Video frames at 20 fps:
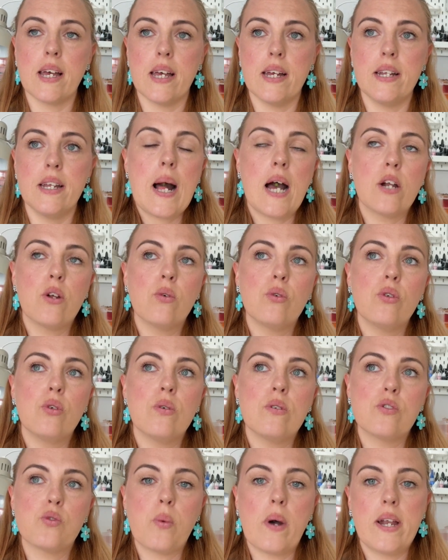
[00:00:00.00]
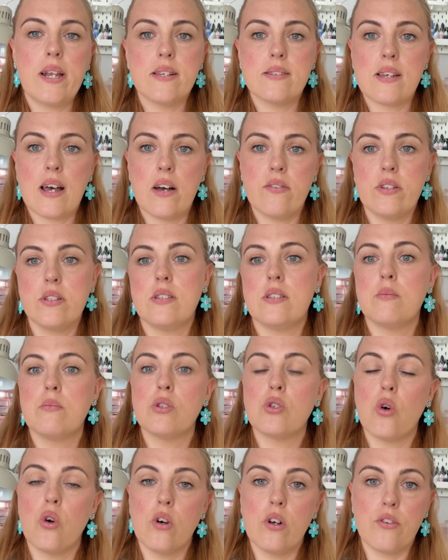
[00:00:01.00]
And I don't know, as well as having some
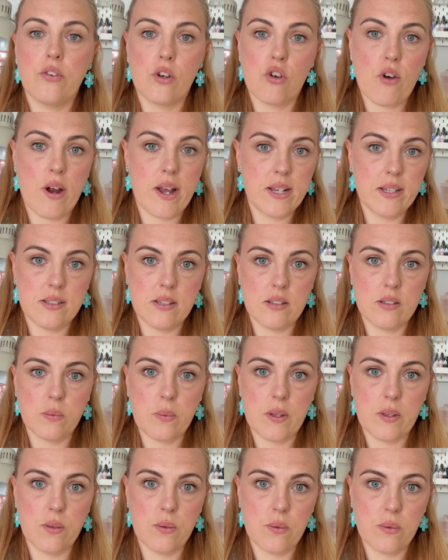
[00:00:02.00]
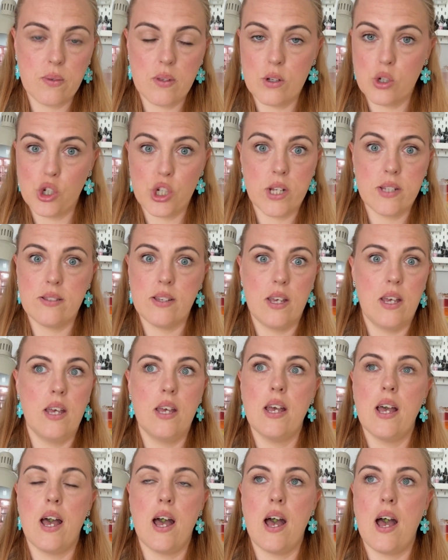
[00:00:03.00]
sort of crisis with
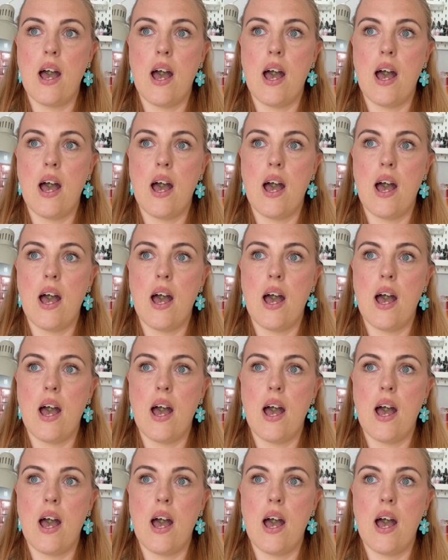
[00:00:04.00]
Shezzy,